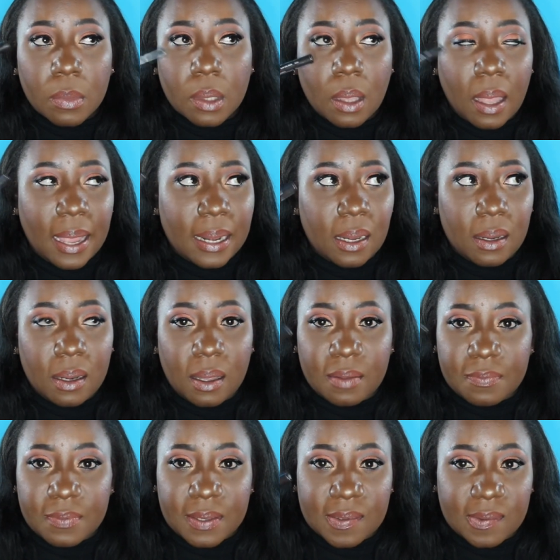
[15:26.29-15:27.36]
I
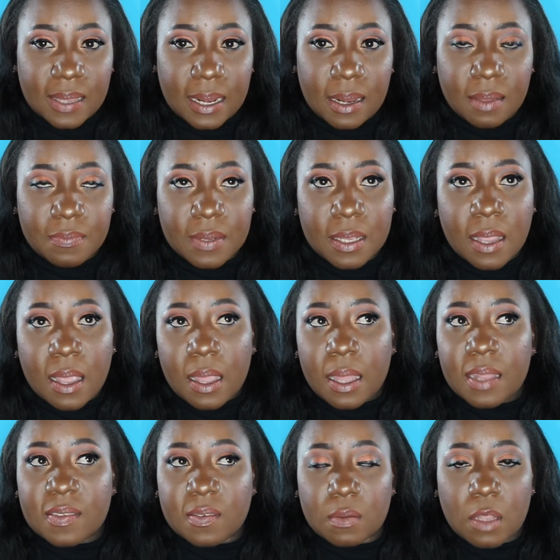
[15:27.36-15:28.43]
love this. I love it.
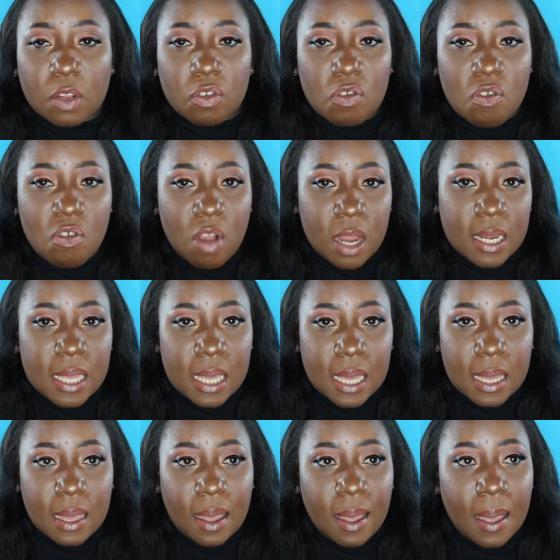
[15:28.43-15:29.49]
It's not
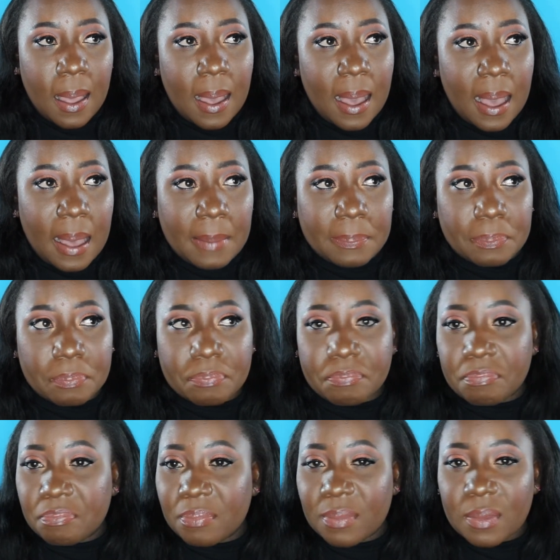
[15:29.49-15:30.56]
runny.
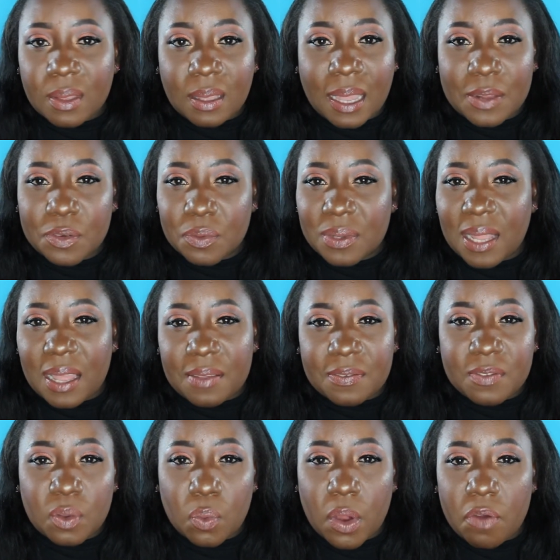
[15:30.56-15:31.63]
I don't have
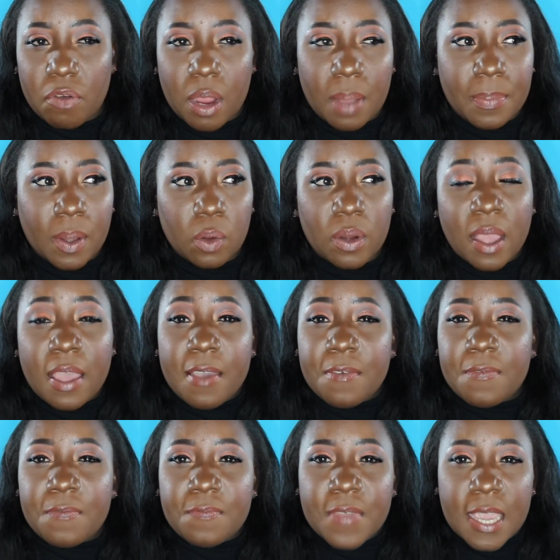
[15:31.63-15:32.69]
to worry about
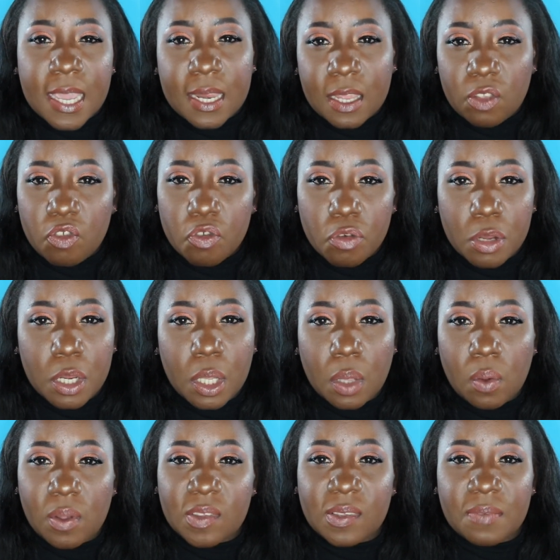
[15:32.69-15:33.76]
fading during the
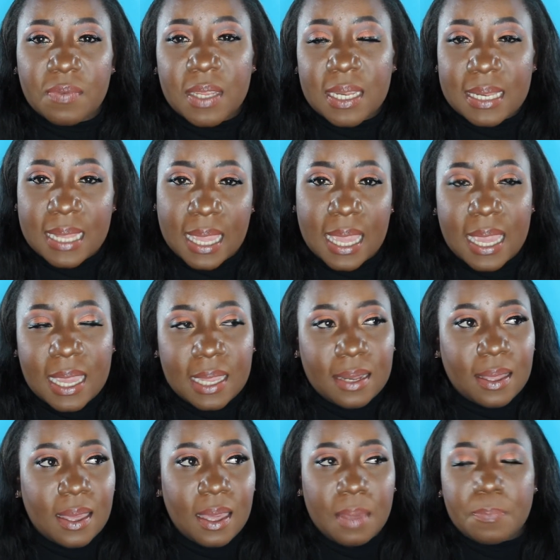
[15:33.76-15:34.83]
course of the day.
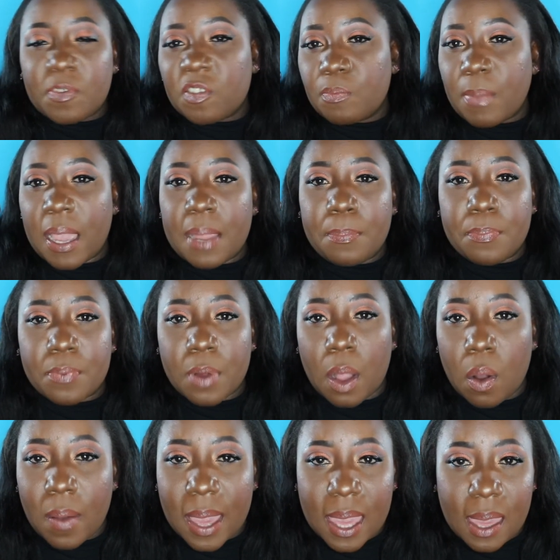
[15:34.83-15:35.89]
It keeps my
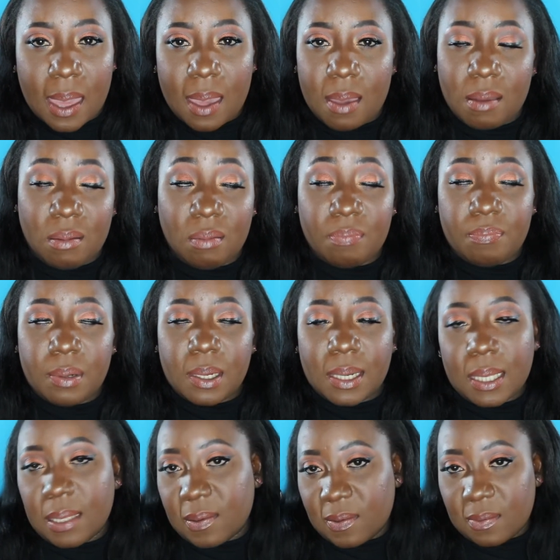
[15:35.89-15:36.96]
brow hair in
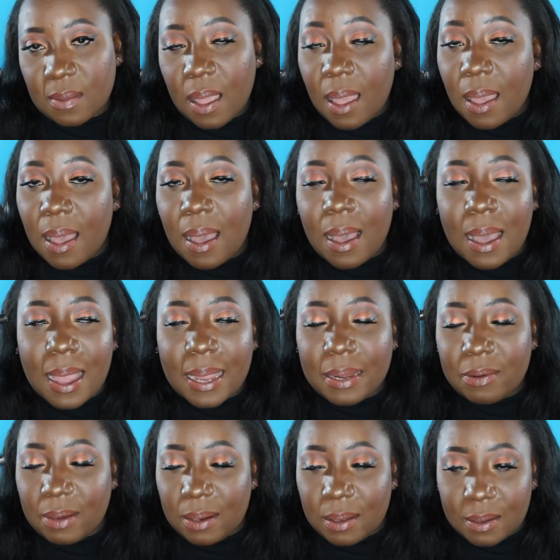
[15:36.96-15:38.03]
place. I
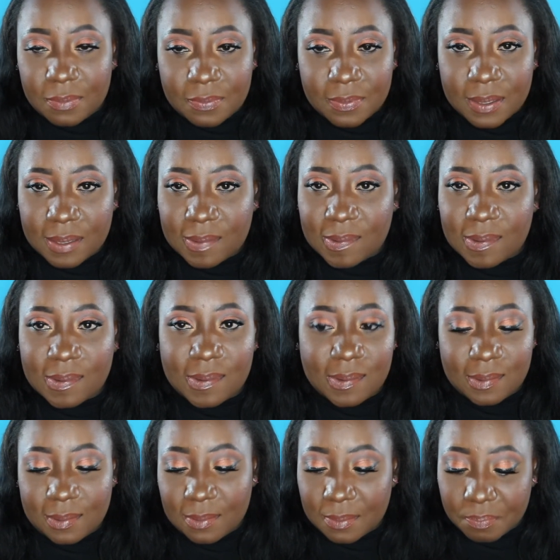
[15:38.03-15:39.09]
love
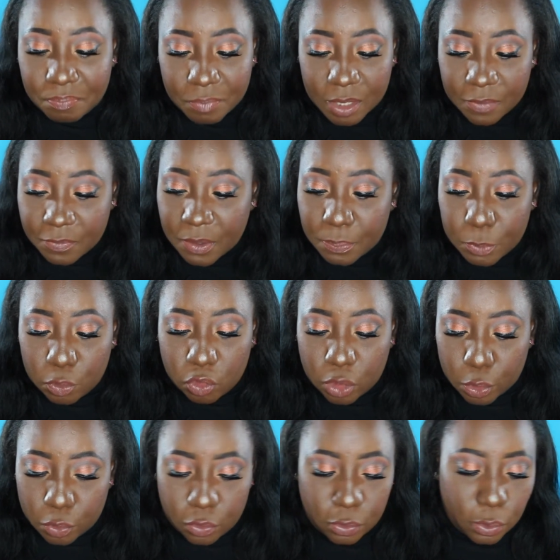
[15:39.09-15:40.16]
this from the
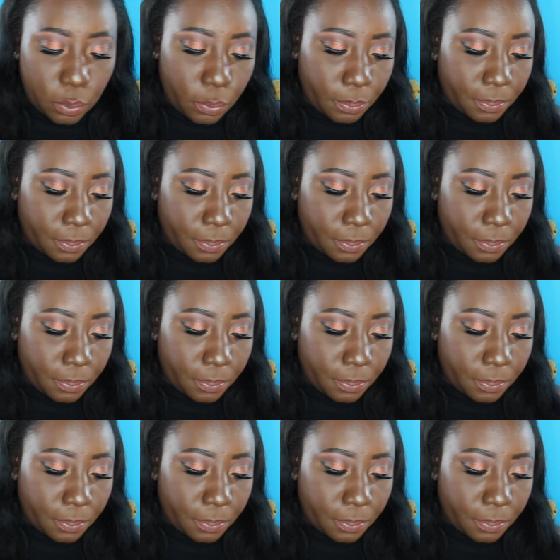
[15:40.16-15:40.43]
drugstore.